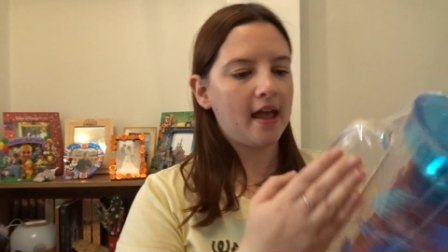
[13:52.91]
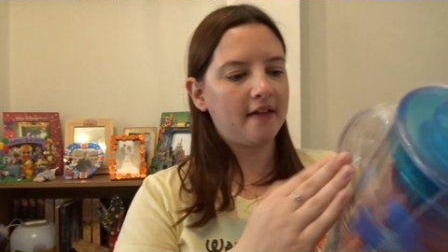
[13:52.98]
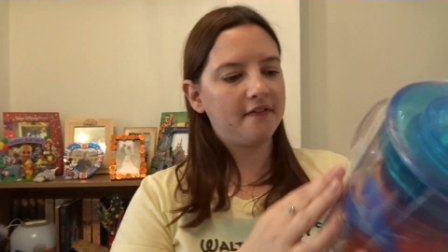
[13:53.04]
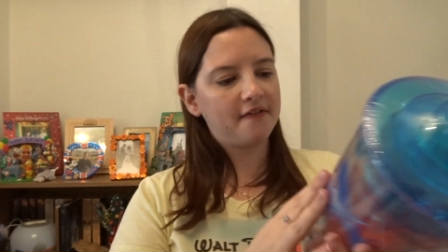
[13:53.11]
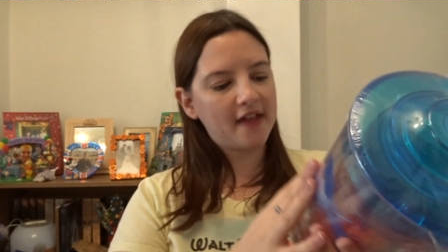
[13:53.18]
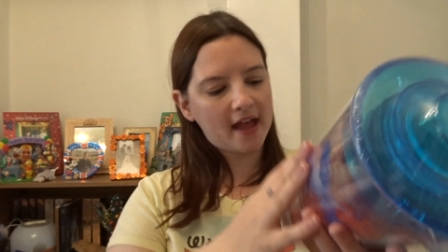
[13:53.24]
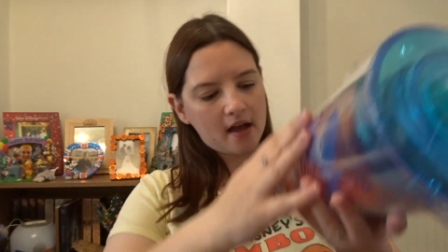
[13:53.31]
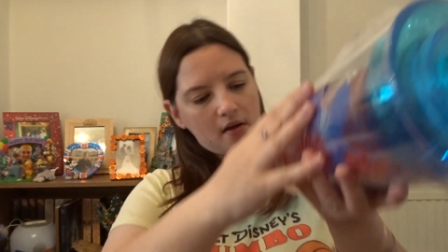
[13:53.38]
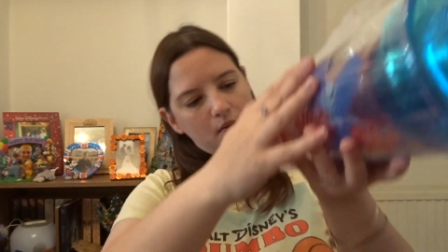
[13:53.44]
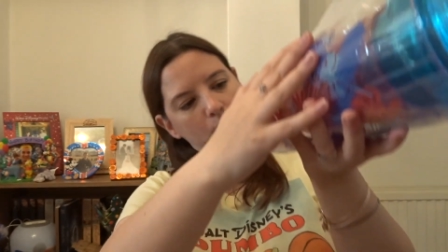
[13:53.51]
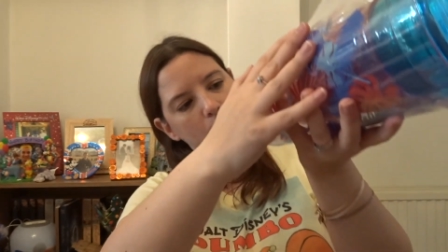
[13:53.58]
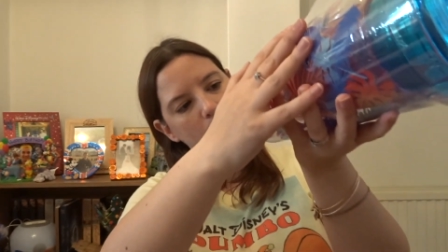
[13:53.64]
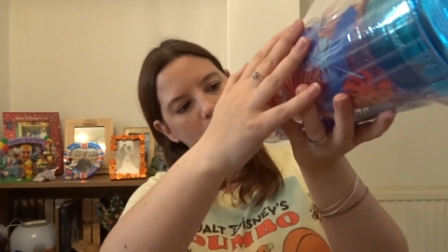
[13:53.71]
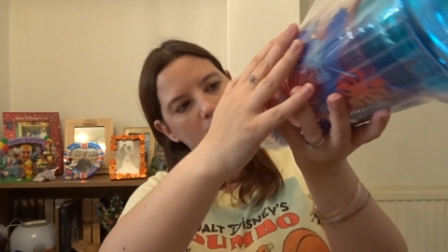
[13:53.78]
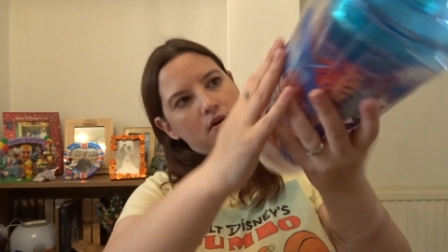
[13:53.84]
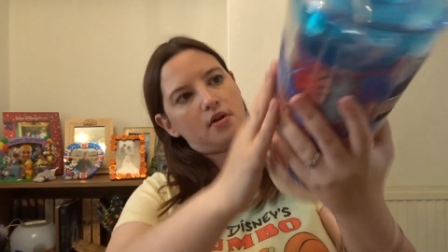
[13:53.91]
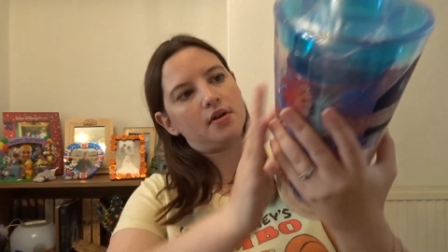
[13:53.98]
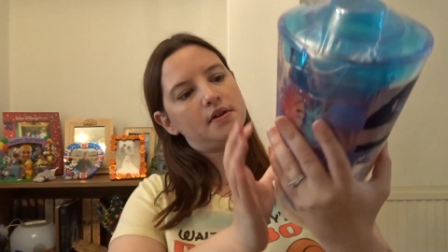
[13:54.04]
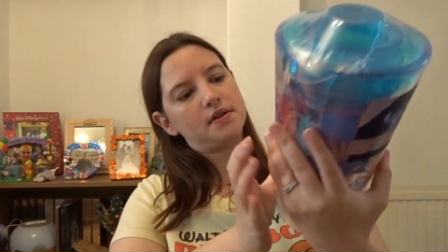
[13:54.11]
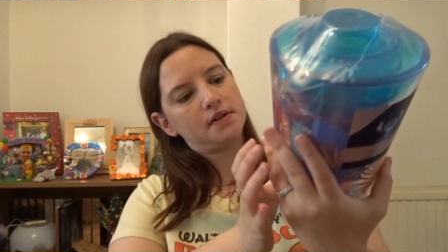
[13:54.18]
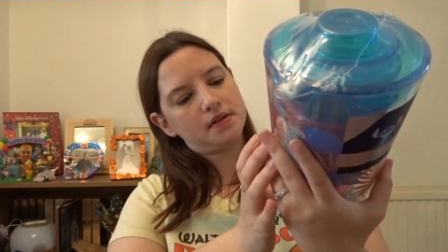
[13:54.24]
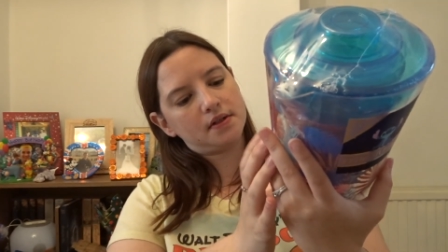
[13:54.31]
And that
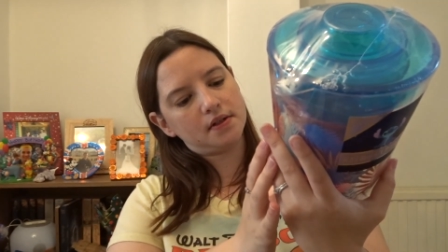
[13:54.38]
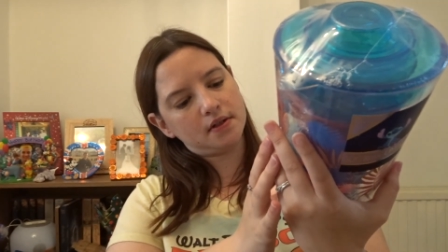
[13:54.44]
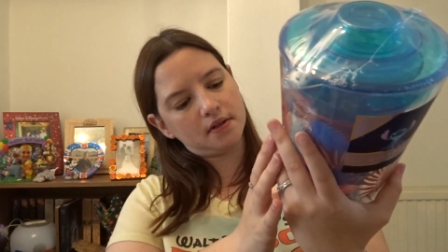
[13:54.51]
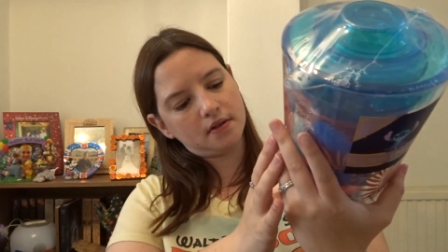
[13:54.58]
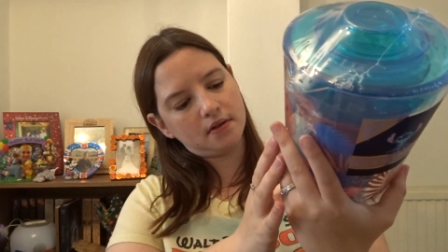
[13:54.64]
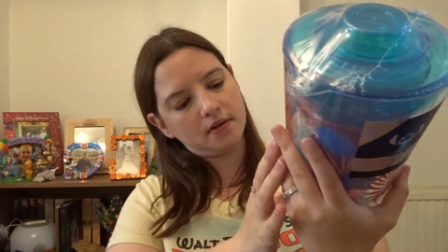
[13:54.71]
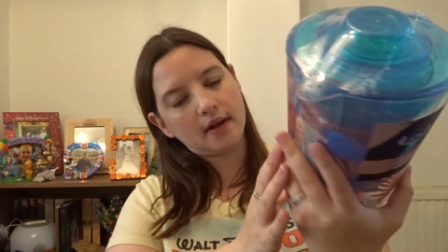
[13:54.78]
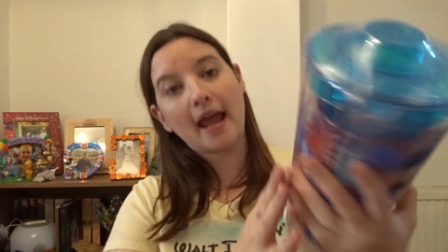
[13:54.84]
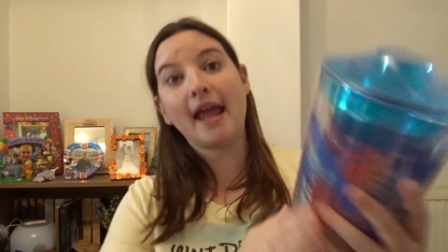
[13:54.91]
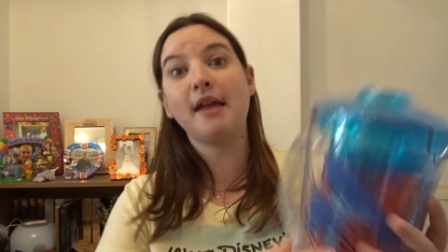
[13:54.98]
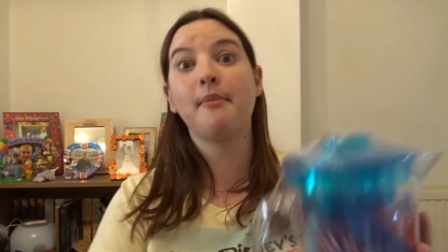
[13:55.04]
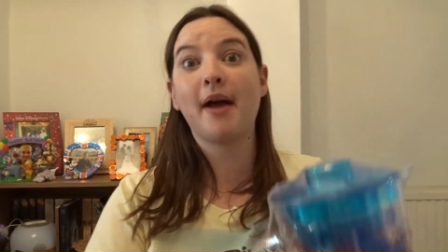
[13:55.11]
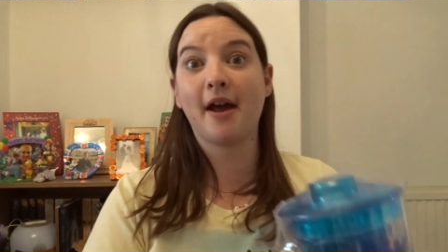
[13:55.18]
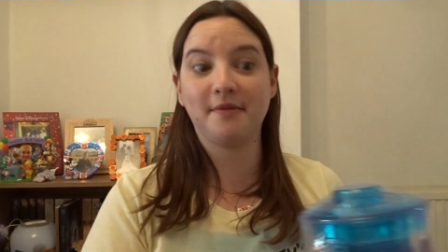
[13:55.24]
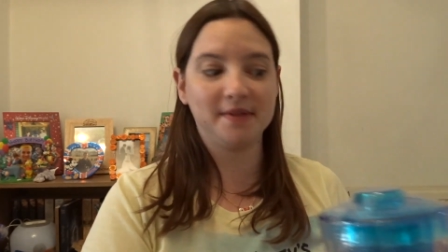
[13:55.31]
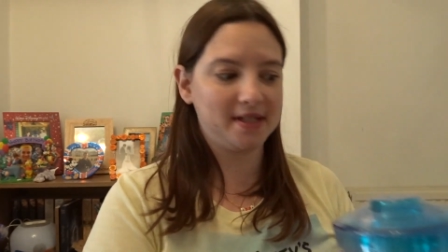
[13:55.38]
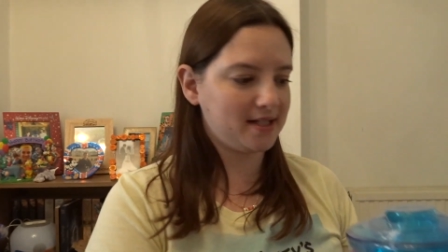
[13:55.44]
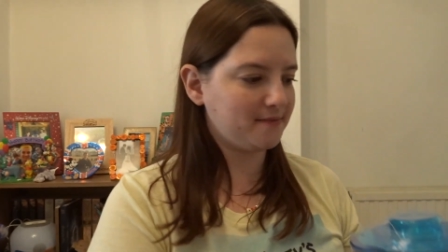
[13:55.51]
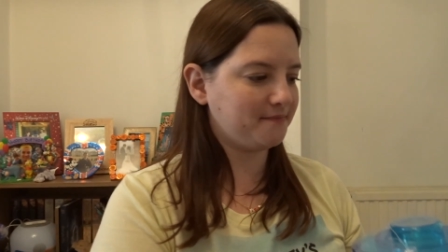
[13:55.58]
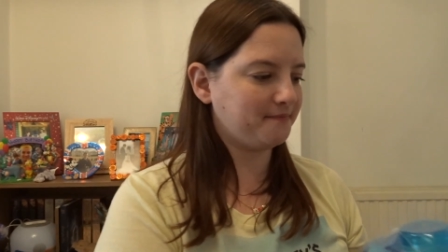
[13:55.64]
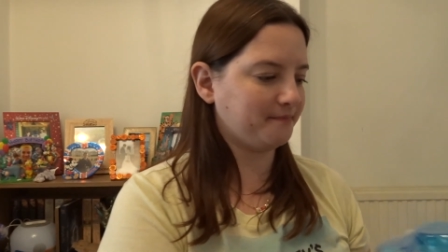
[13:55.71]
was eight pounds.